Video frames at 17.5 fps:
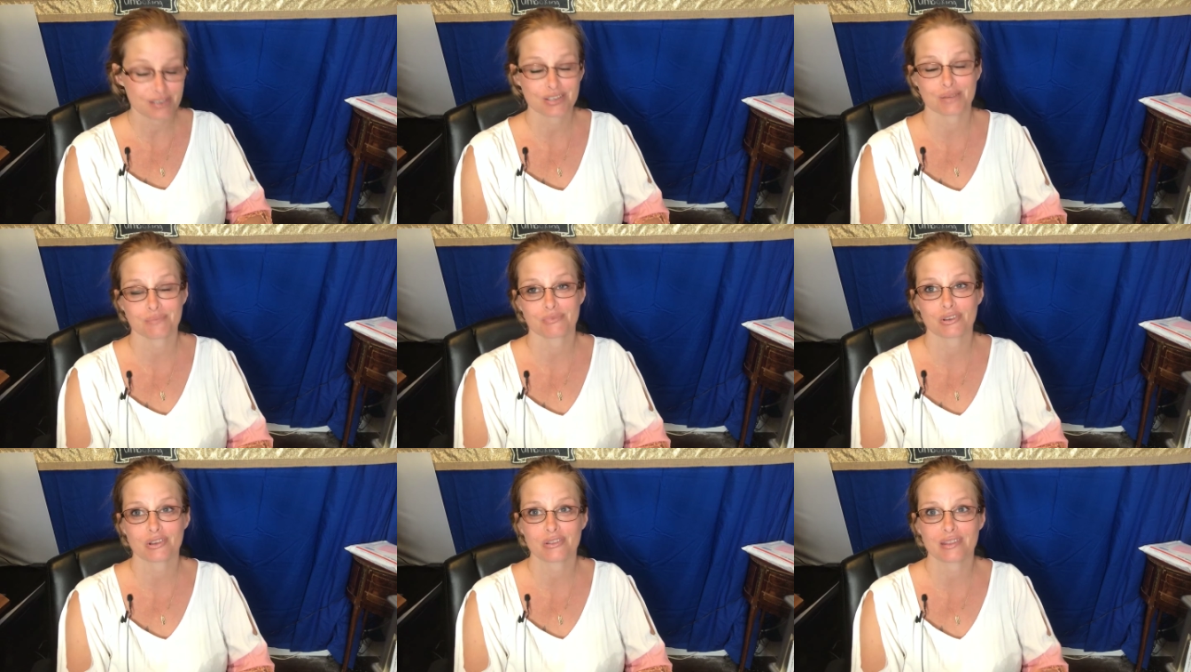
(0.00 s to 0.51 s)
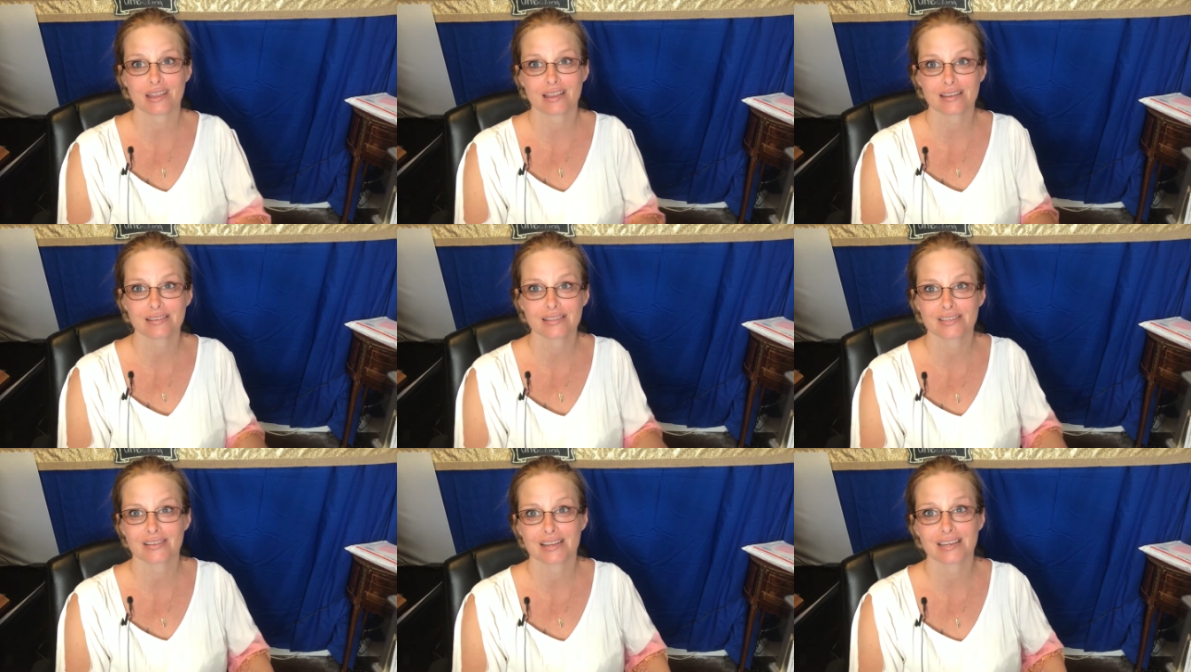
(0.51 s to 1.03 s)
jumped on
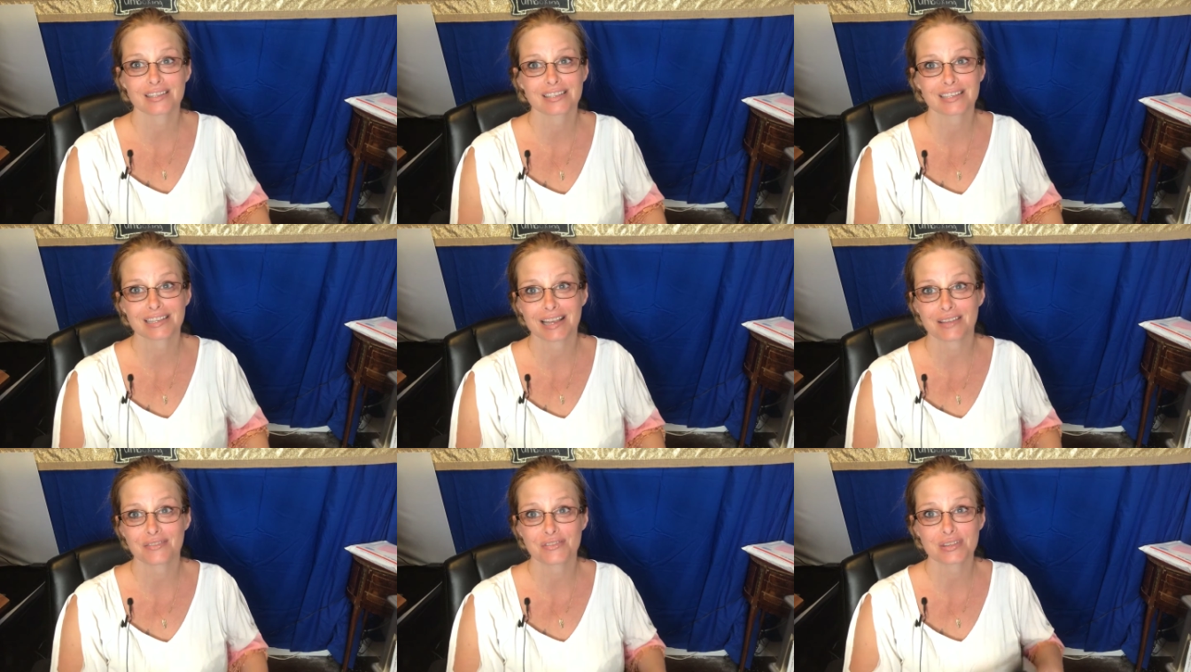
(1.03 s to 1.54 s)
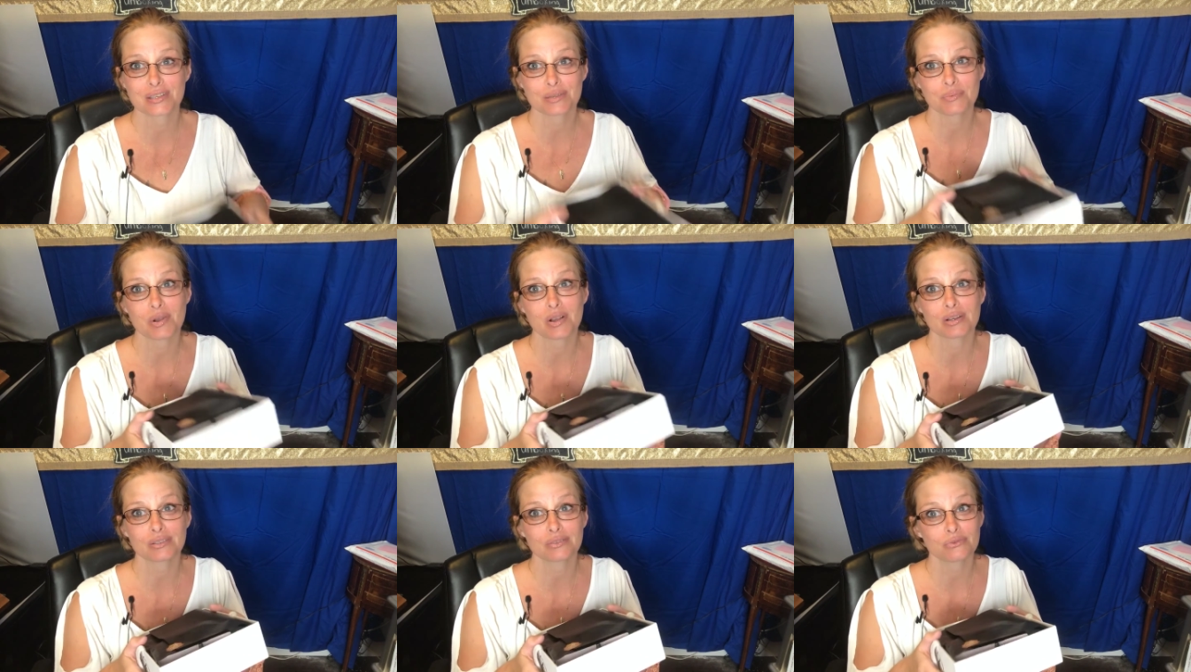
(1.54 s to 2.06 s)
that. So I actually got this
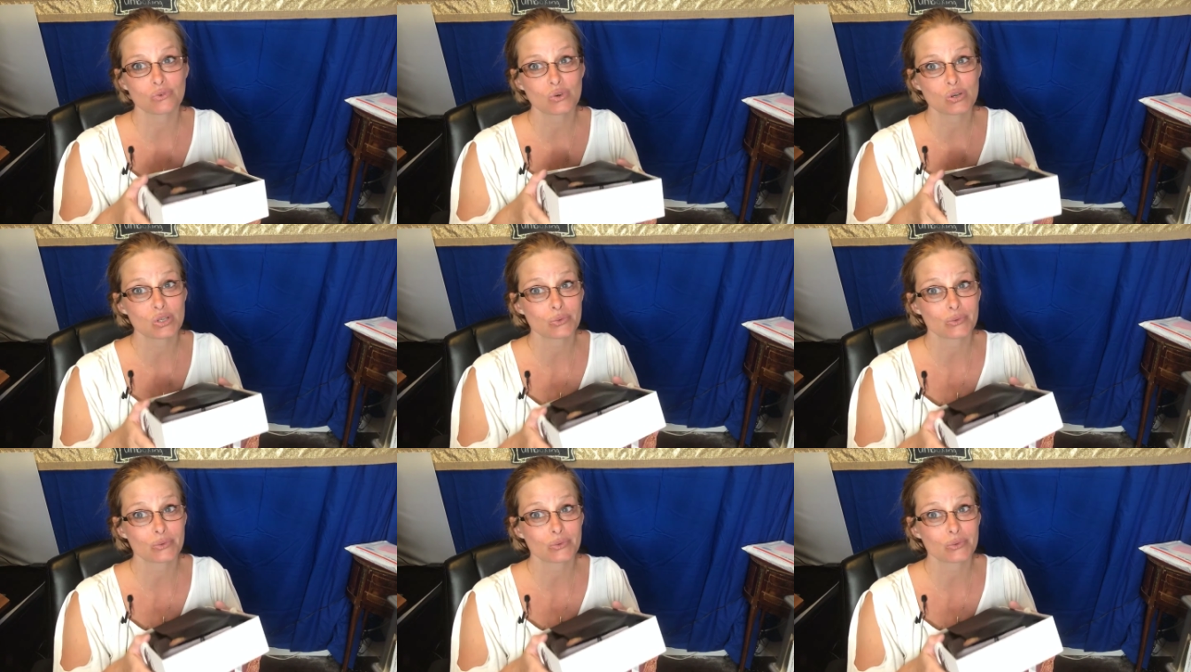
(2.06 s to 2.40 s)
box for